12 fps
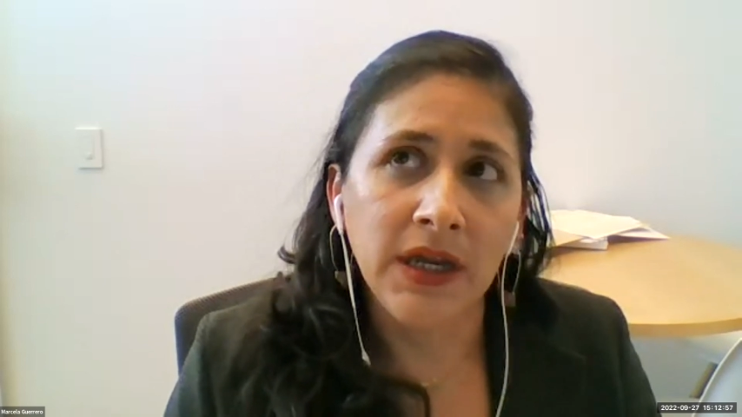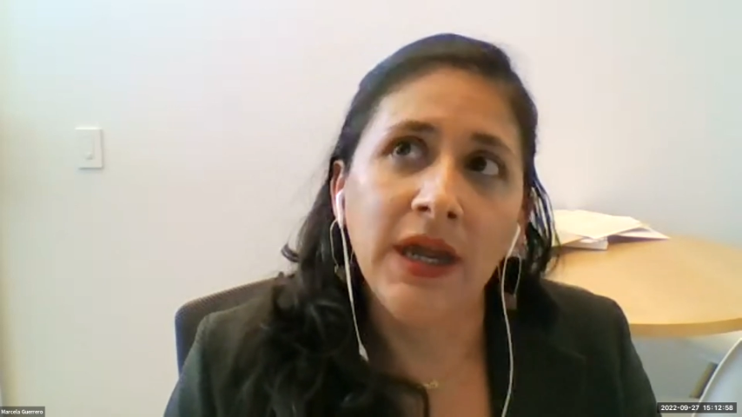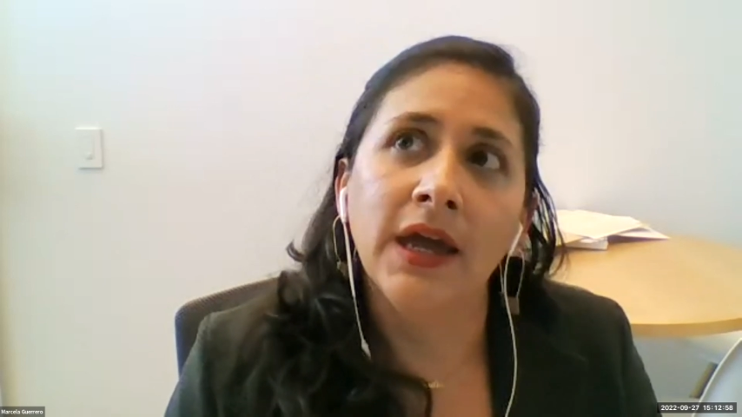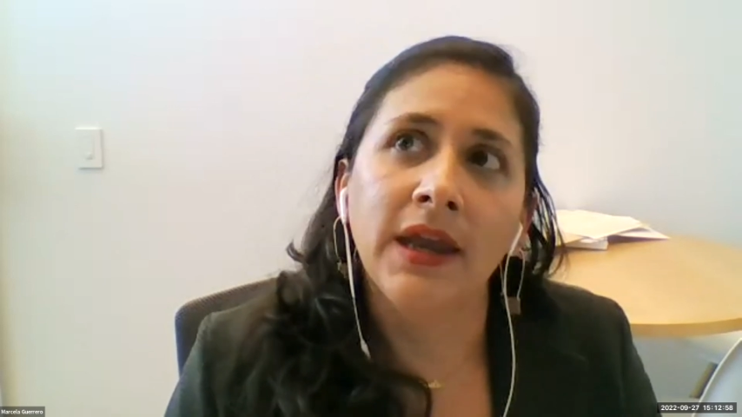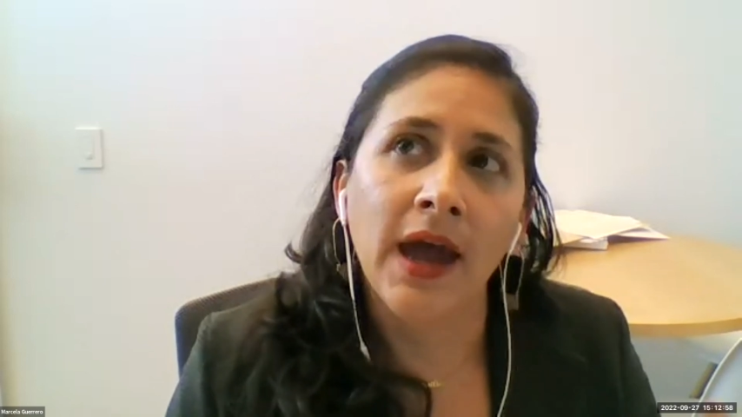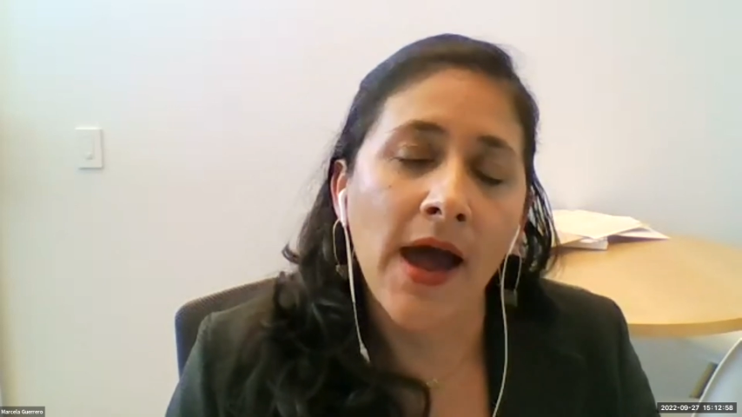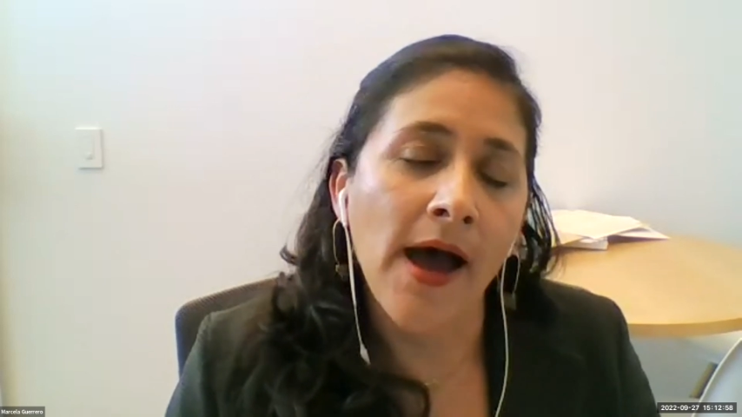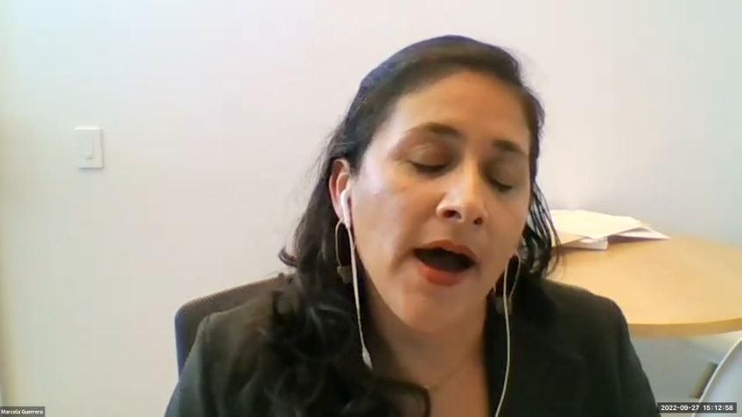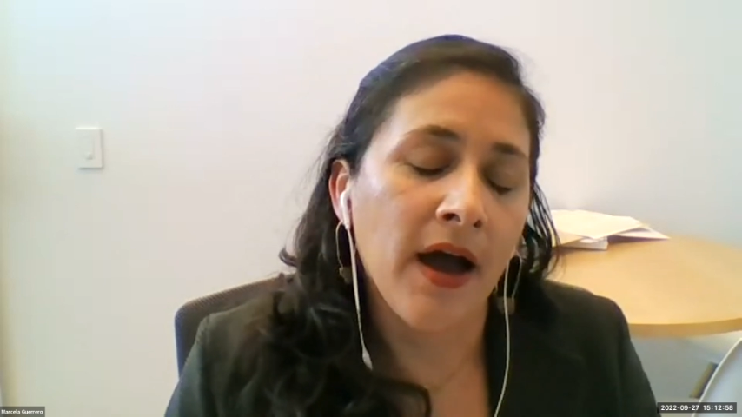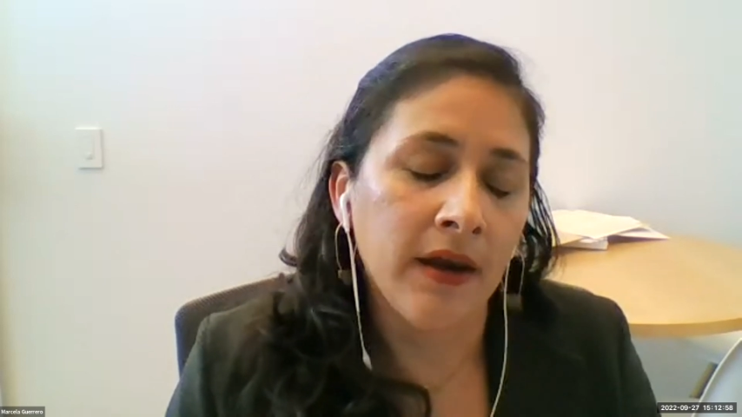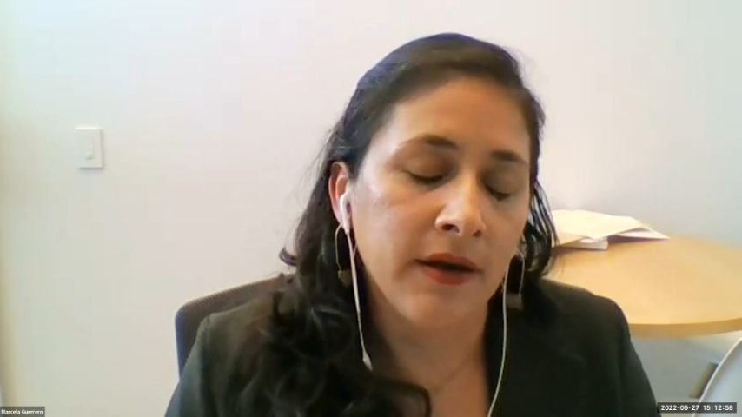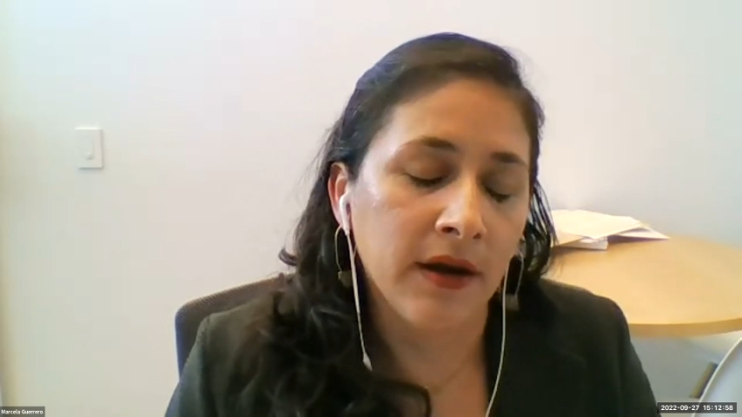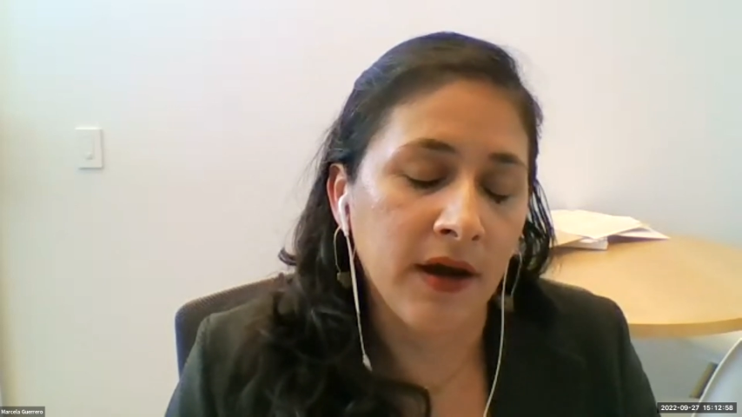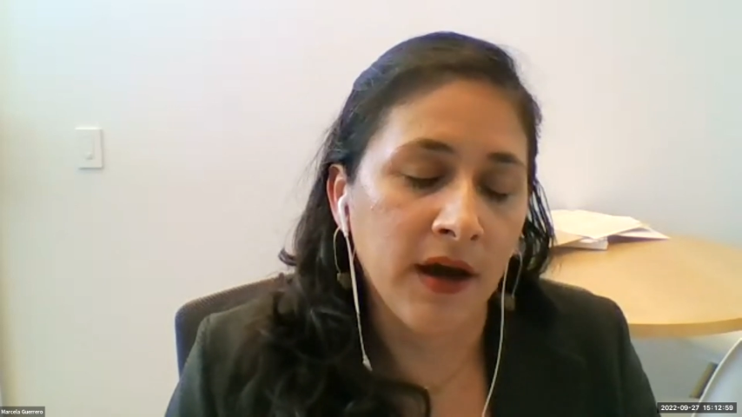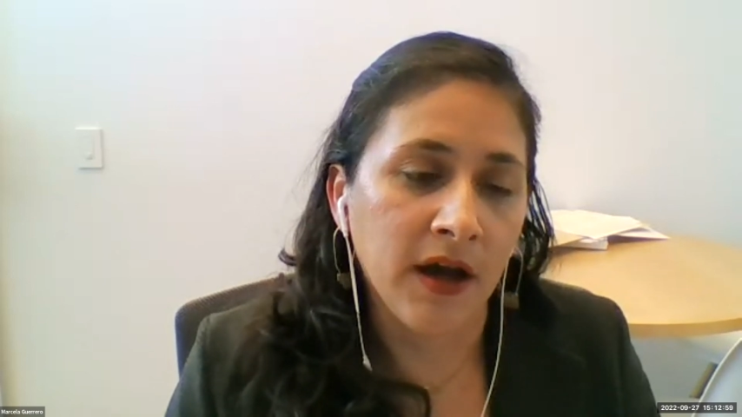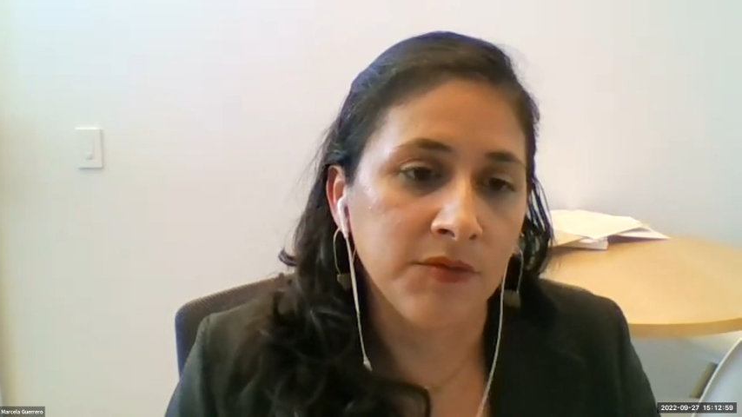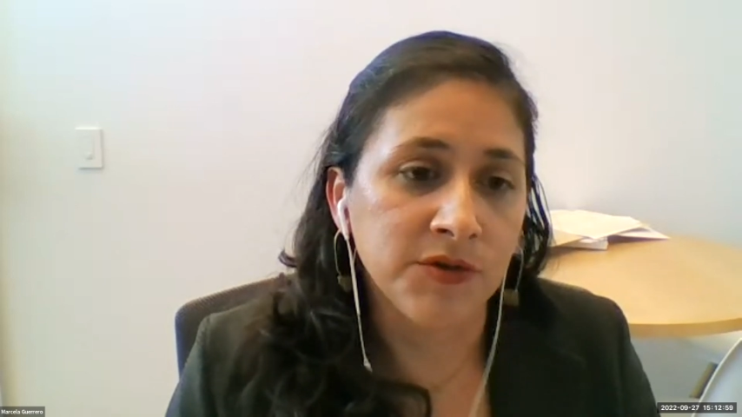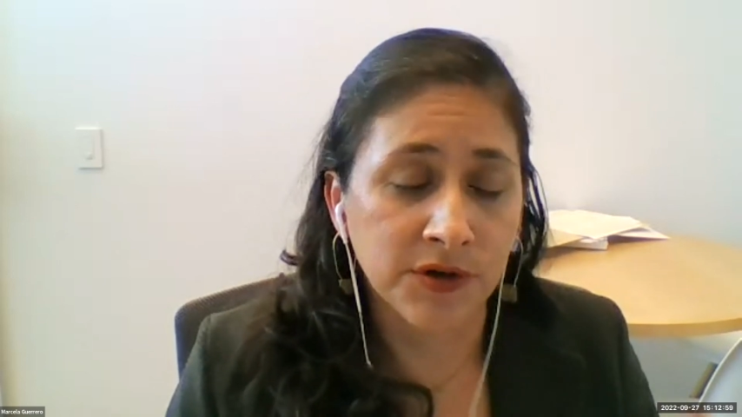had
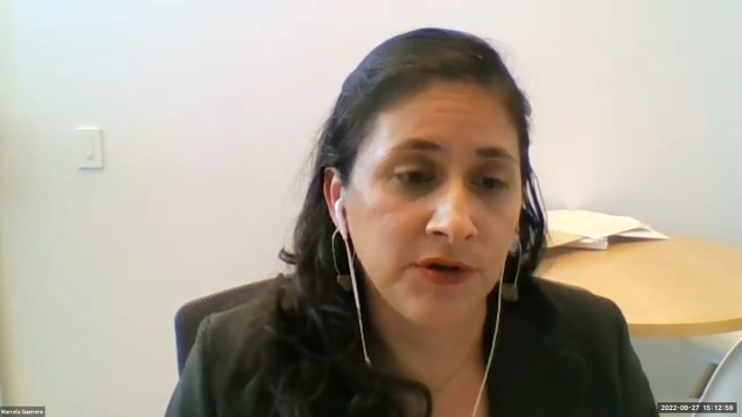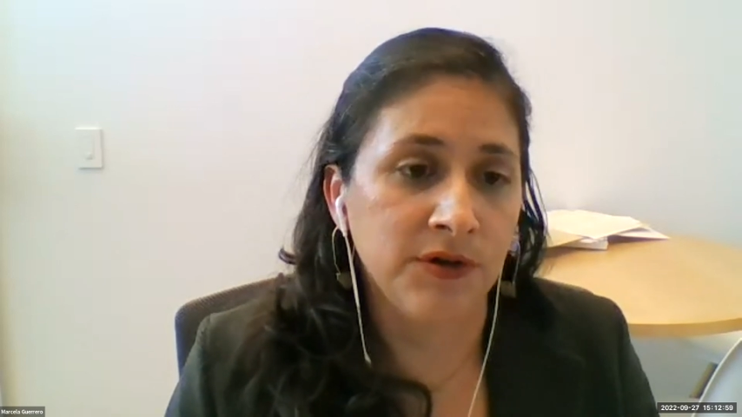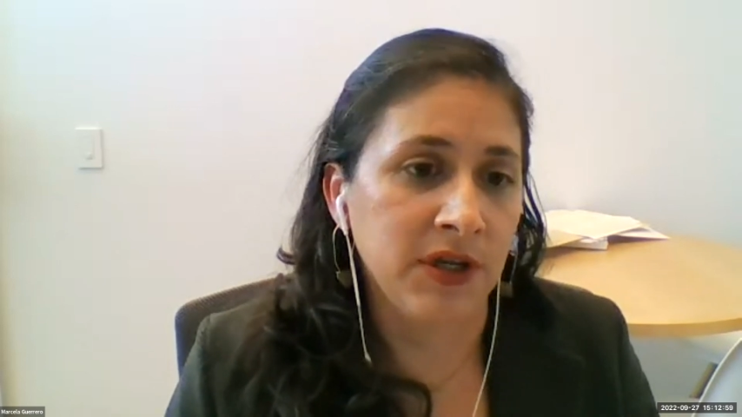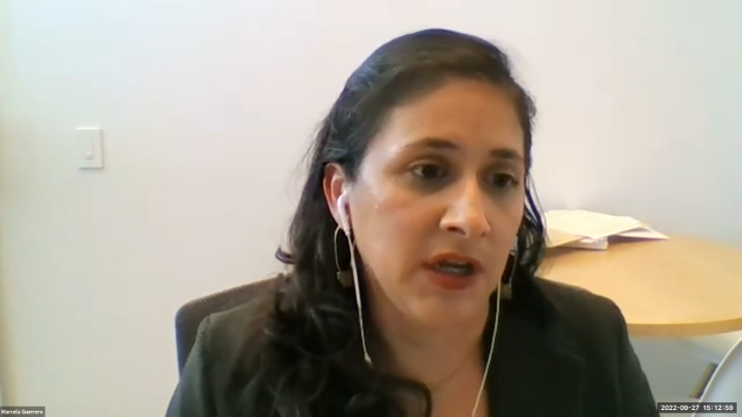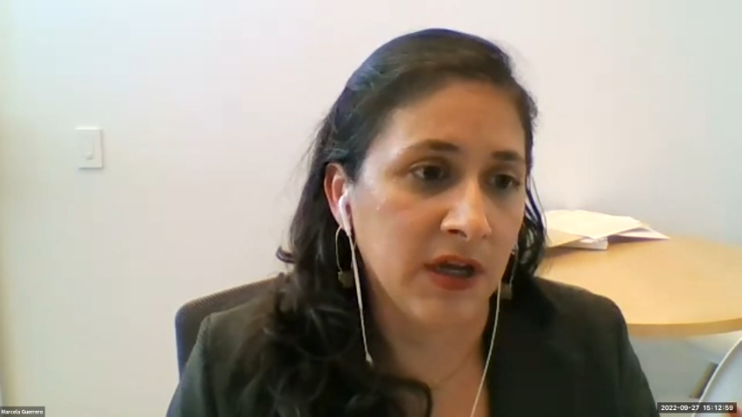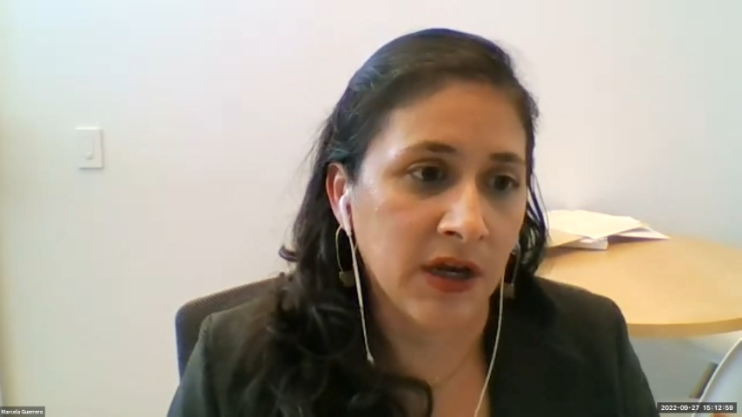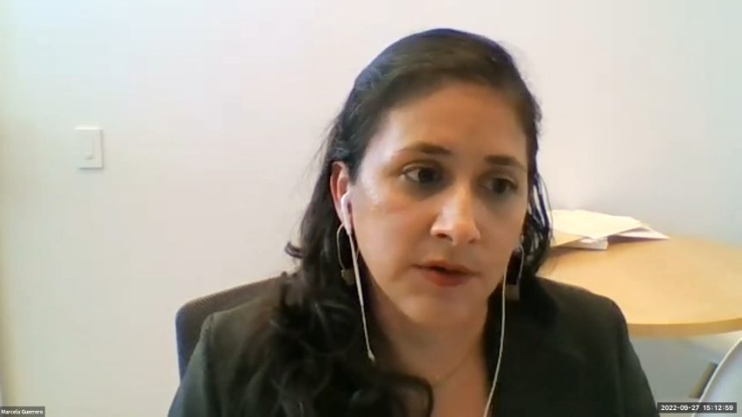Chon Noriega,